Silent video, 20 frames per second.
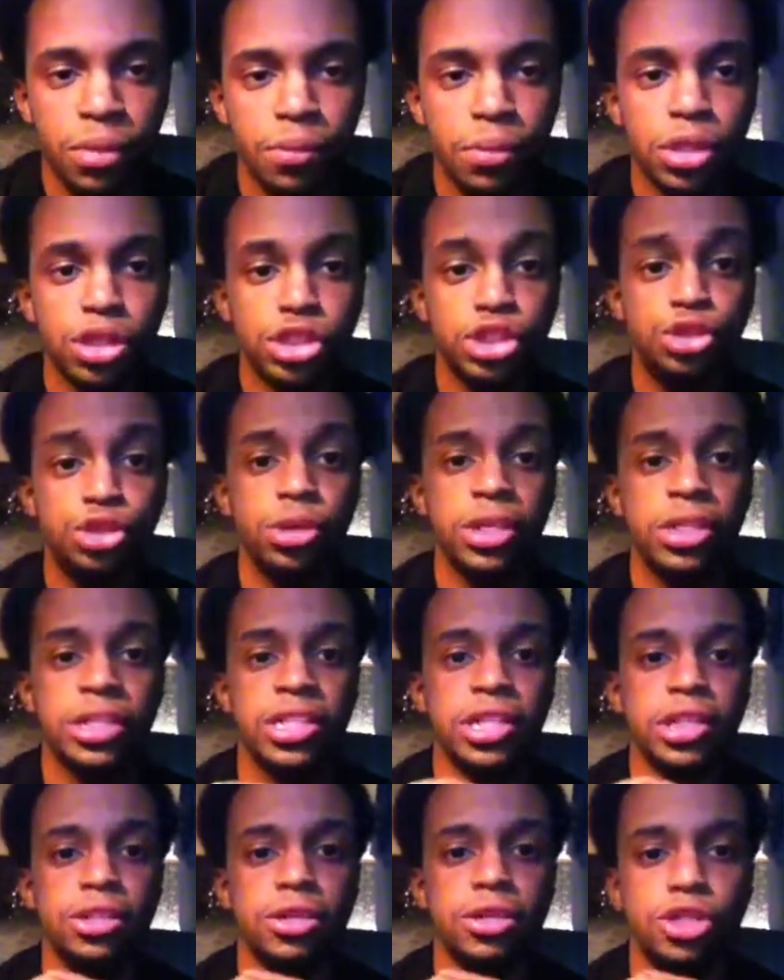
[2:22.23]
Because you
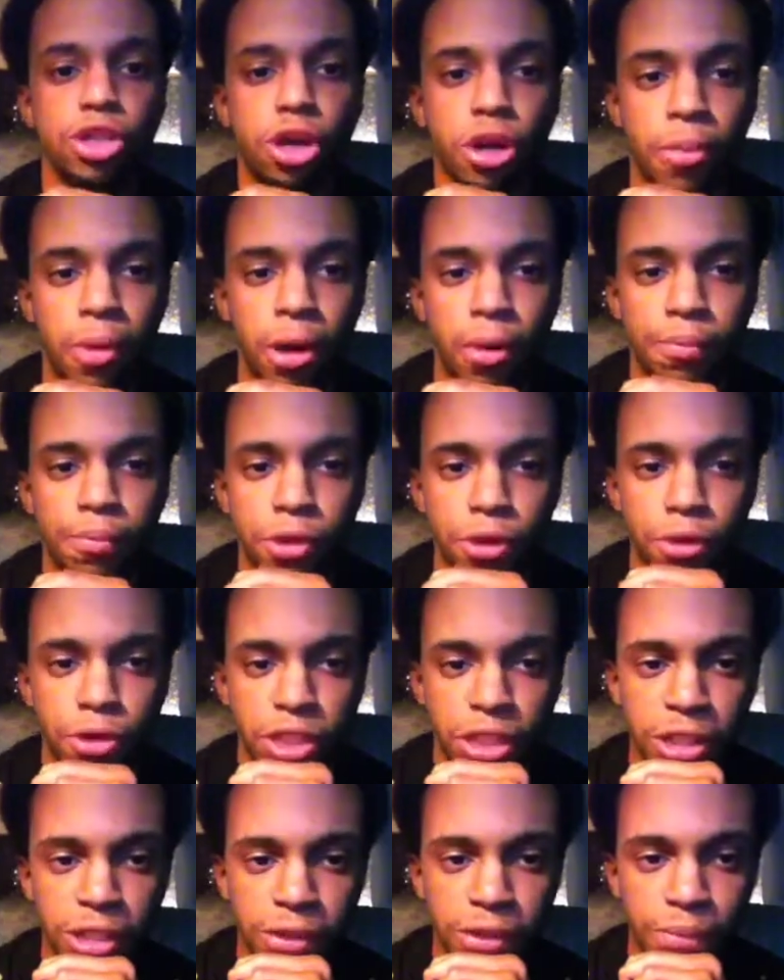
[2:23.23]
continue to talk about
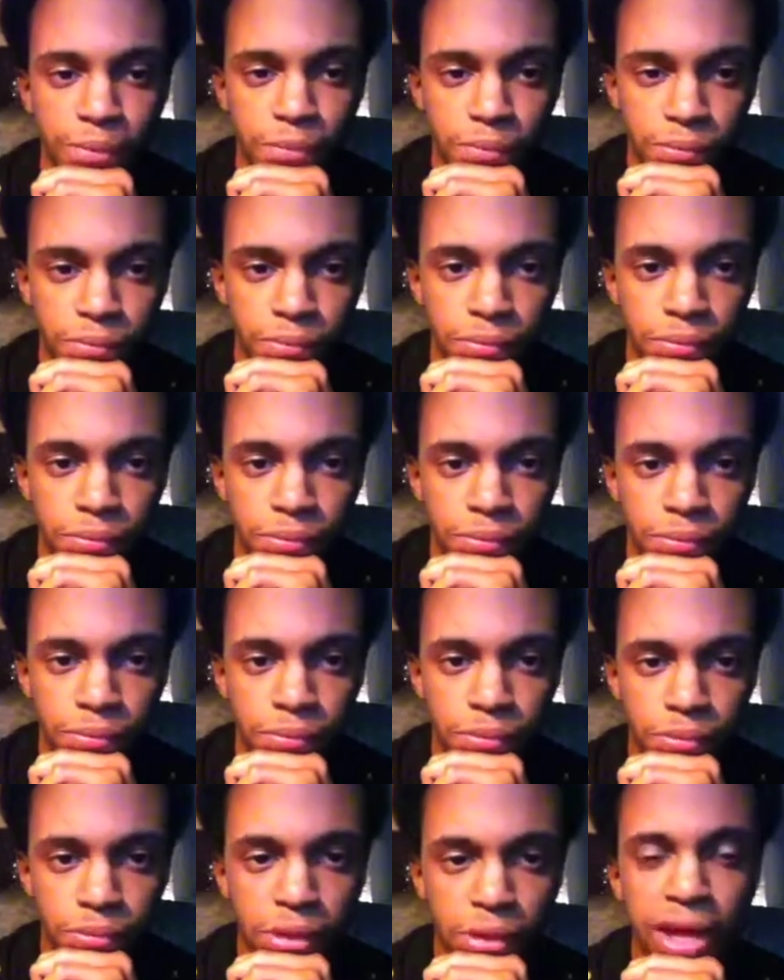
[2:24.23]
music
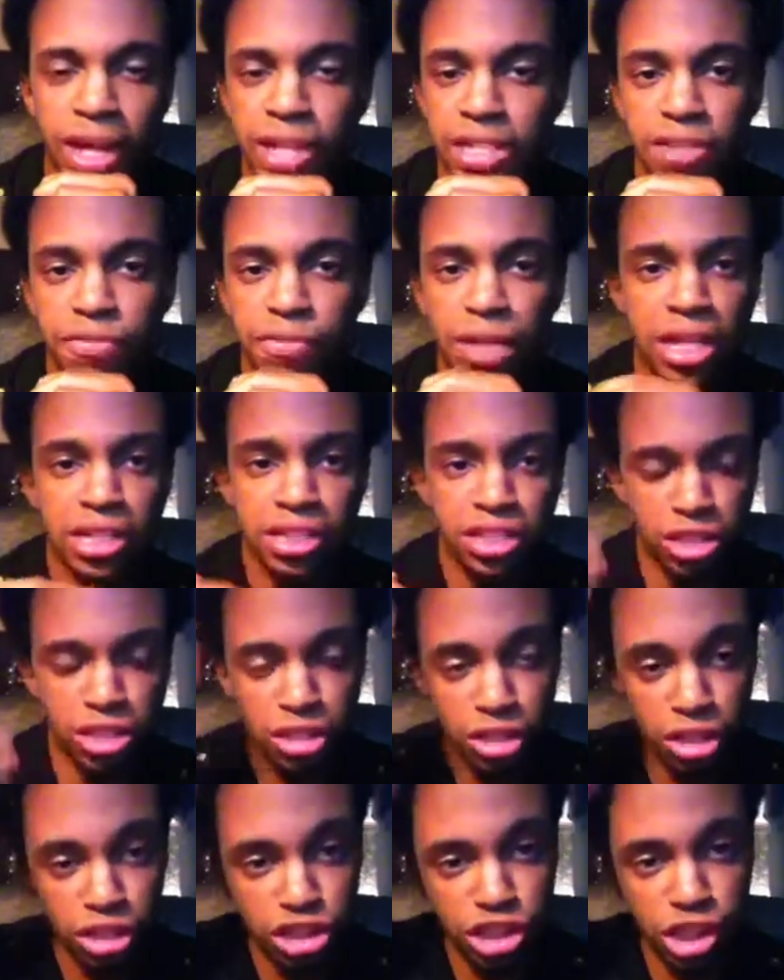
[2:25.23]
as if that's just
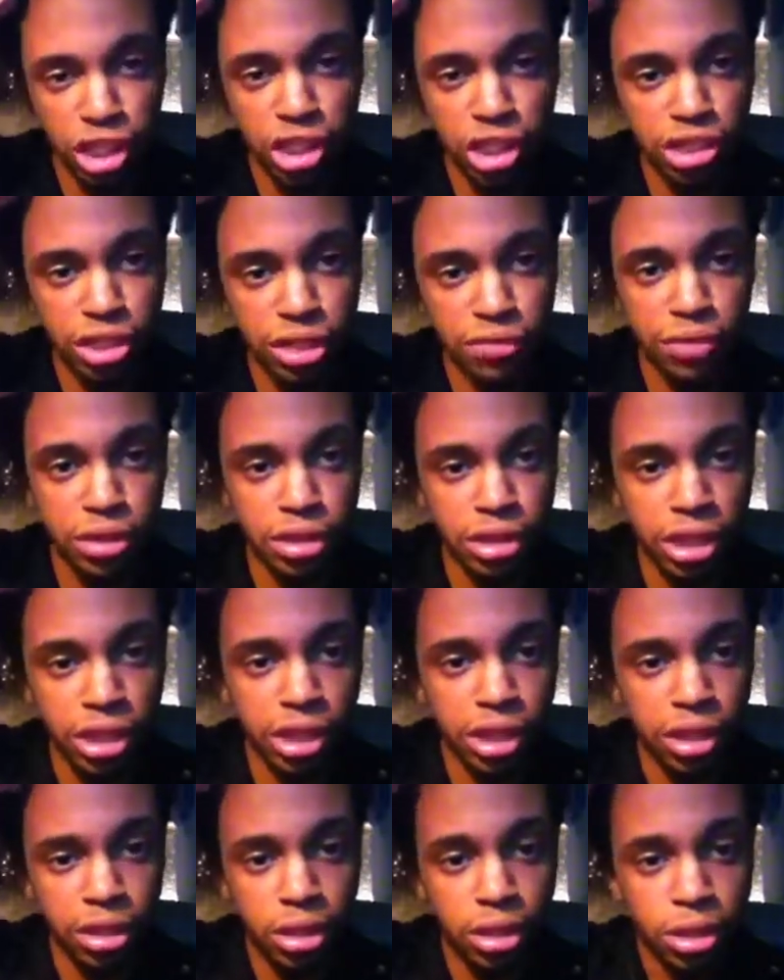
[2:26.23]
going to change
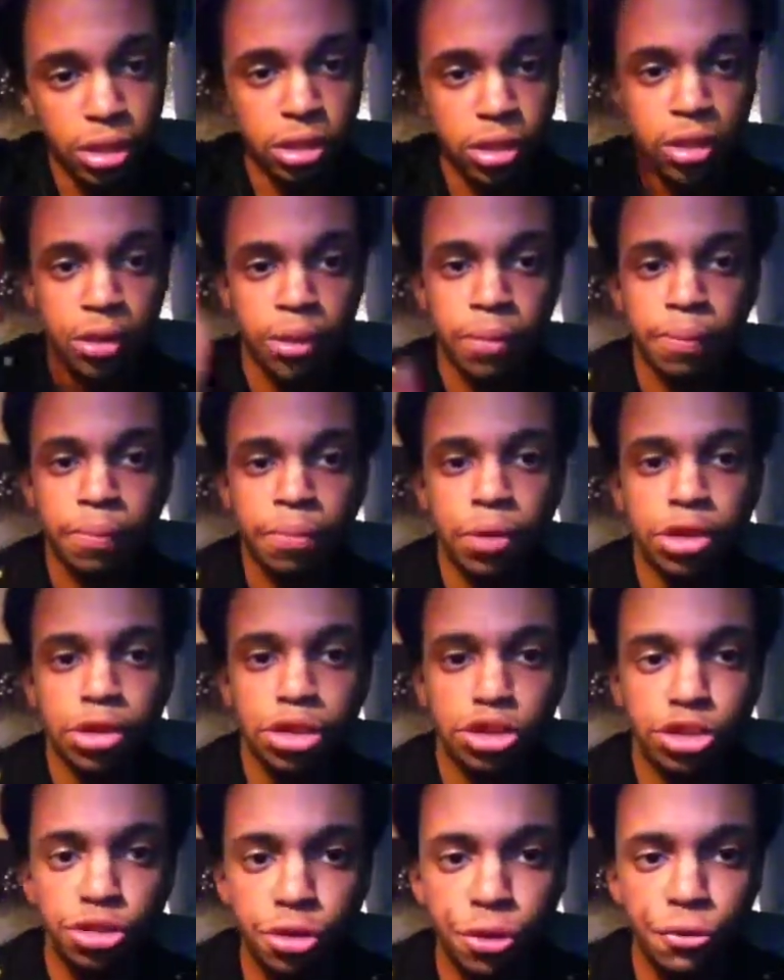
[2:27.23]
everything. But
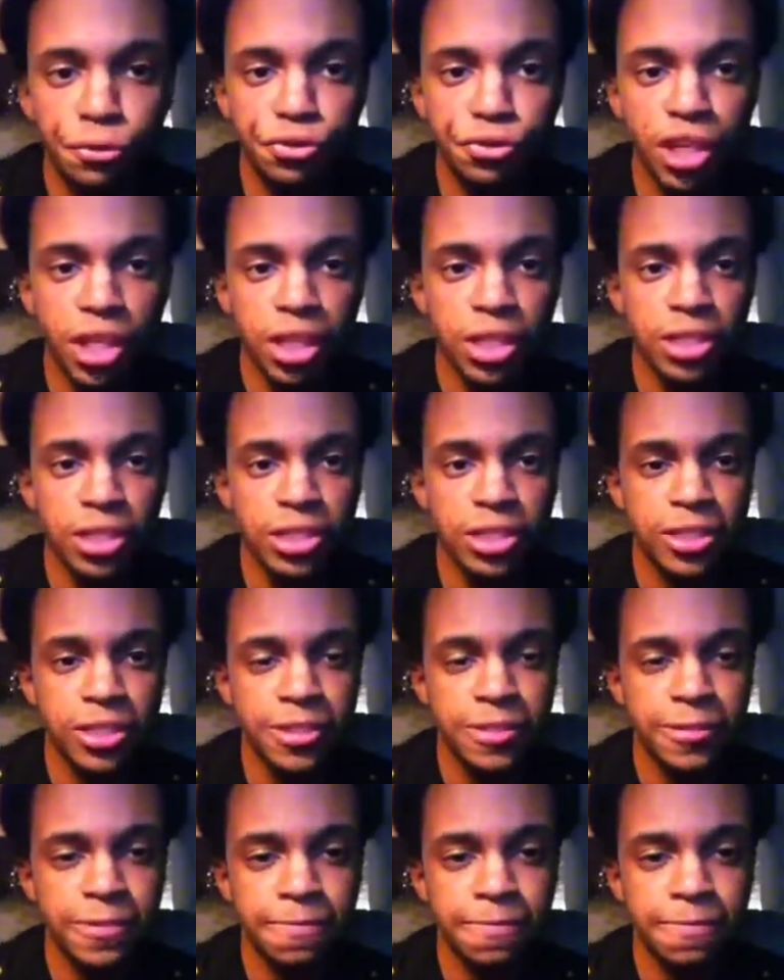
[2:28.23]
the truth is,